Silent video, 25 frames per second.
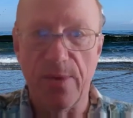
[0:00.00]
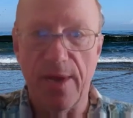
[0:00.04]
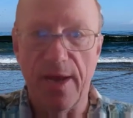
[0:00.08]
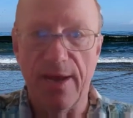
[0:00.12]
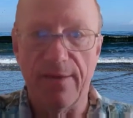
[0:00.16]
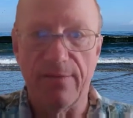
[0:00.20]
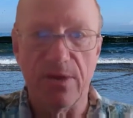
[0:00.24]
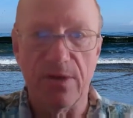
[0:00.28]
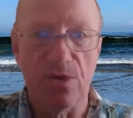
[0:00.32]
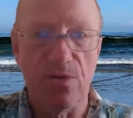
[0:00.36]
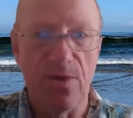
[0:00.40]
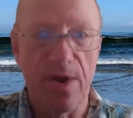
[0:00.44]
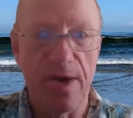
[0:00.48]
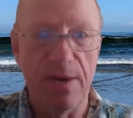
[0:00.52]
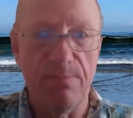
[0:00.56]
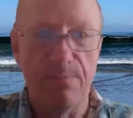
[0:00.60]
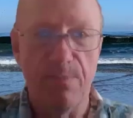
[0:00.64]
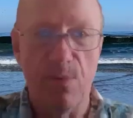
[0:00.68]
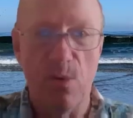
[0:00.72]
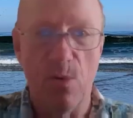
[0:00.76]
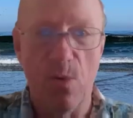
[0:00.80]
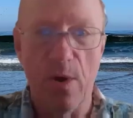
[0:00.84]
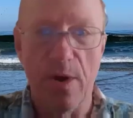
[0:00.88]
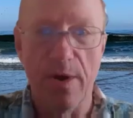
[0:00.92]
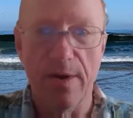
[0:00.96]
We have a great
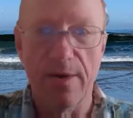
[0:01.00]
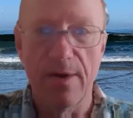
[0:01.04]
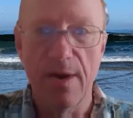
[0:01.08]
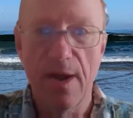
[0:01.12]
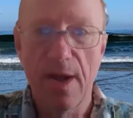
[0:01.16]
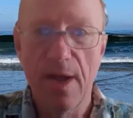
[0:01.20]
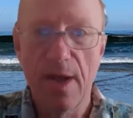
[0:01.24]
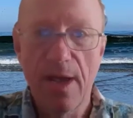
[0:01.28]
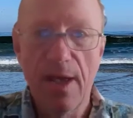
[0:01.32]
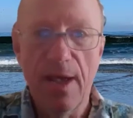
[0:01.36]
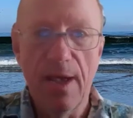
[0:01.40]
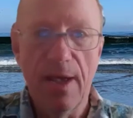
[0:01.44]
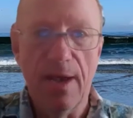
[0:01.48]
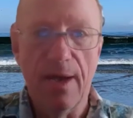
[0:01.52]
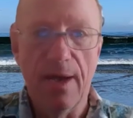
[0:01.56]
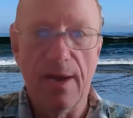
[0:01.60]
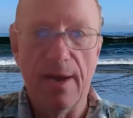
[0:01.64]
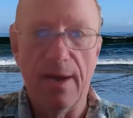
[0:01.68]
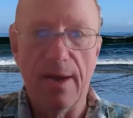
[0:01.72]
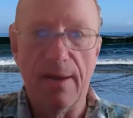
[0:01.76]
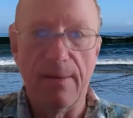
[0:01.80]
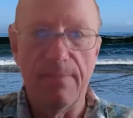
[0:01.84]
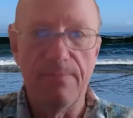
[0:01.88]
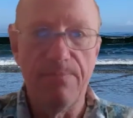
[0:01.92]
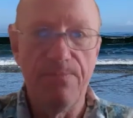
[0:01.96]
board.
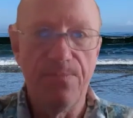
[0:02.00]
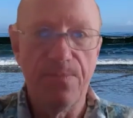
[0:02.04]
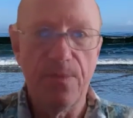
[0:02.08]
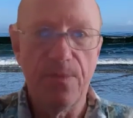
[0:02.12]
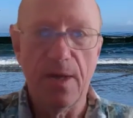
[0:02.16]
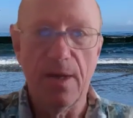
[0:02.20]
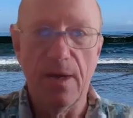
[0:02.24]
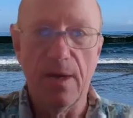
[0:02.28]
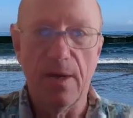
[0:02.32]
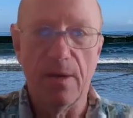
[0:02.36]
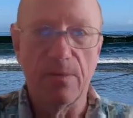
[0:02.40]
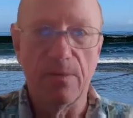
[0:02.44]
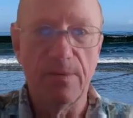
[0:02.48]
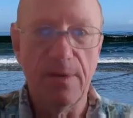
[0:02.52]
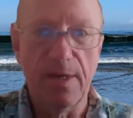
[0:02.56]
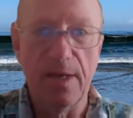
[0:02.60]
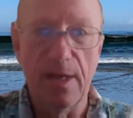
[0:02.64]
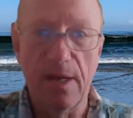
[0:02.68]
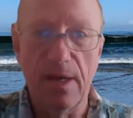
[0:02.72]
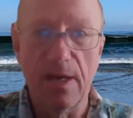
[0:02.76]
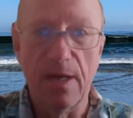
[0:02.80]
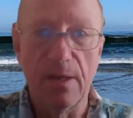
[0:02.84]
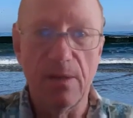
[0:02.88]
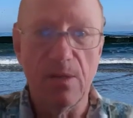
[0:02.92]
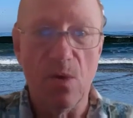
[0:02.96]

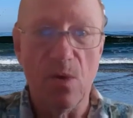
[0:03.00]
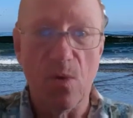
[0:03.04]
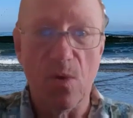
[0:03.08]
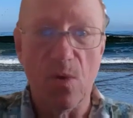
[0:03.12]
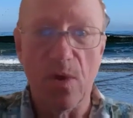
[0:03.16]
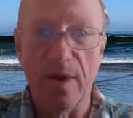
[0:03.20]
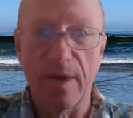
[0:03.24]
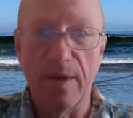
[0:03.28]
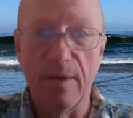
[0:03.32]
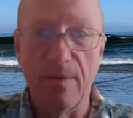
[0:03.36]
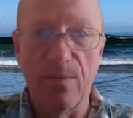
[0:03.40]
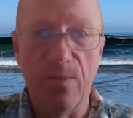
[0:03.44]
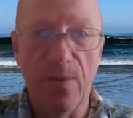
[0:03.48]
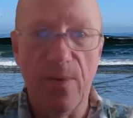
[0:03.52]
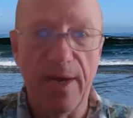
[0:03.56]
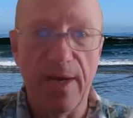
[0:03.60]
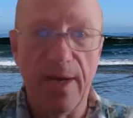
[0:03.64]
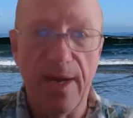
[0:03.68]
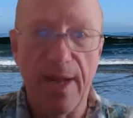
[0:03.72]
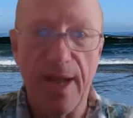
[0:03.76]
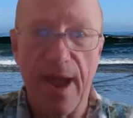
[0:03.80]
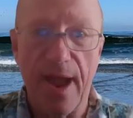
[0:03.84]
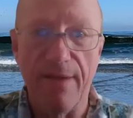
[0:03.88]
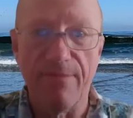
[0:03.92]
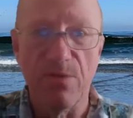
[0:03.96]
Nini, Lori,
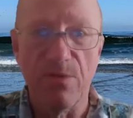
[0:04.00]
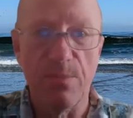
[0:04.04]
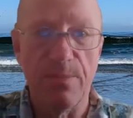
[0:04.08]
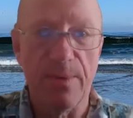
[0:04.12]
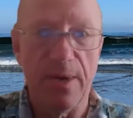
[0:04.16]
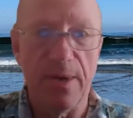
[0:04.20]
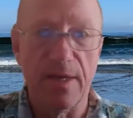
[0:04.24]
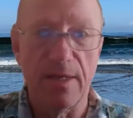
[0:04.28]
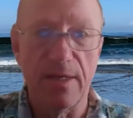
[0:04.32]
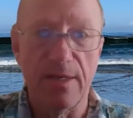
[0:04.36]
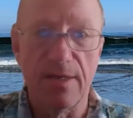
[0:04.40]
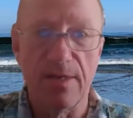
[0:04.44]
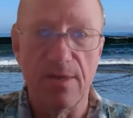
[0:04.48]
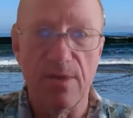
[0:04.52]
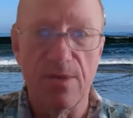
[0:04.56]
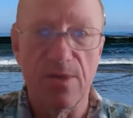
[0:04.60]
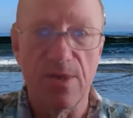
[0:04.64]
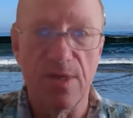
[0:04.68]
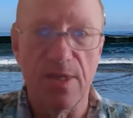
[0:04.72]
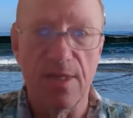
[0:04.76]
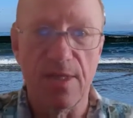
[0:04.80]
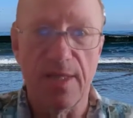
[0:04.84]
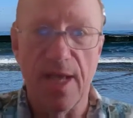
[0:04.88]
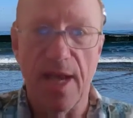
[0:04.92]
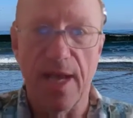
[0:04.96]
Wendy, everybody,
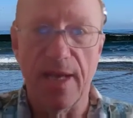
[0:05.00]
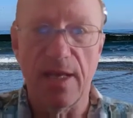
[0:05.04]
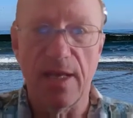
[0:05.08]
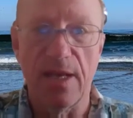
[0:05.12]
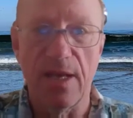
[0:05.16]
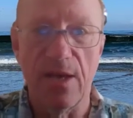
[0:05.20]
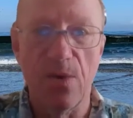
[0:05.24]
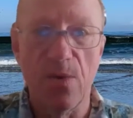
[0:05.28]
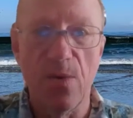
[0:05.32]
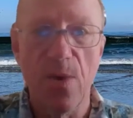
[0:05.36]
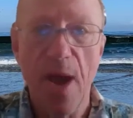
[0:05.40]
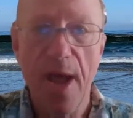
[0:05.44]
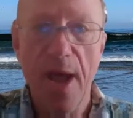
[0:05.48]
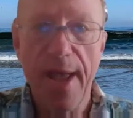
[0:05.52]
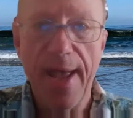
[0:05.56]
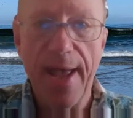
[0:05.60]
Susan, thank you.